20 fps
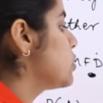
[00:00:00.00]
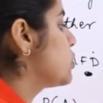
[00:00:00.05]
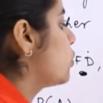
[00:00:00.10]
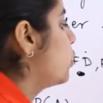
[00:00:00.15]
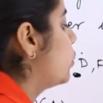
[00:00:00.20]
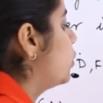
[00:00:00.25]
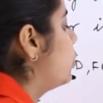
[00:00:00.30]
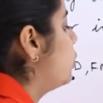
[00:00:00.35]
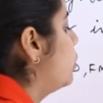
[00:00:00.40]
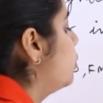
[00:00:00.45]

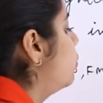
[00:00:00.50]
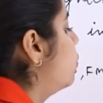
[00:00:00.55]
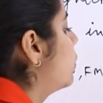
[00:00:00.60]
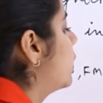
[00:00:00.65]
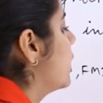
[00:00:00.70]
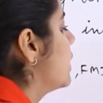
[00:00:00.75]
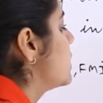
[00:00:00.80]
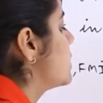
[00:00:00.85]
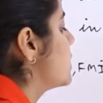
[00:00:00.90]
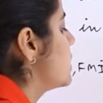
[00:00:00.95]
So, two
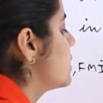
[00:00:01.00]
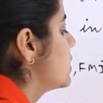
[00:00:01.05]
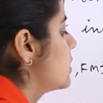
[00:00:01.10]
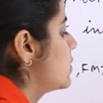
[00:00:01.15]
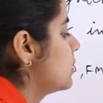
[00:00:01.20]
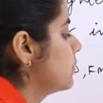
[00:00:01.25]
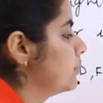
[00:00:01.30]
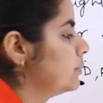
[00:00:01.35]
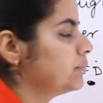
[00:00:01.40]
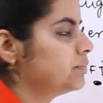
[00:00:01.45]

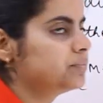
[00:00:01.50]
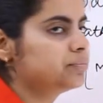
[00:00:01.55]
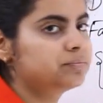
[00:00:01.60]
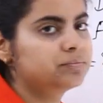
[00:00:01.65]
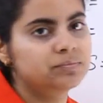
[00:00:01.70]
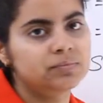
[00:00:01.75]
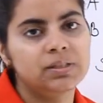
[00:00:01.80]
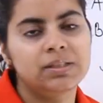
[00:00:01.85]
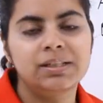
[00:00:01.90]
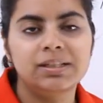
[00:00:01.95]
cases.
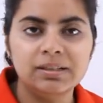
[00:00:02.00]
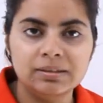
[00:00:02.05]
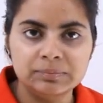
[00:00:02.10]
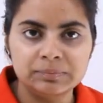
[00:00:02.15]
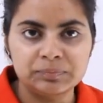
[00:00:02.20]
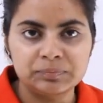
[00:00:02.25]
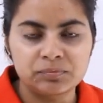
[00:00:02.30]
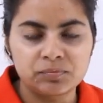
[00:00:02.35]
Clear?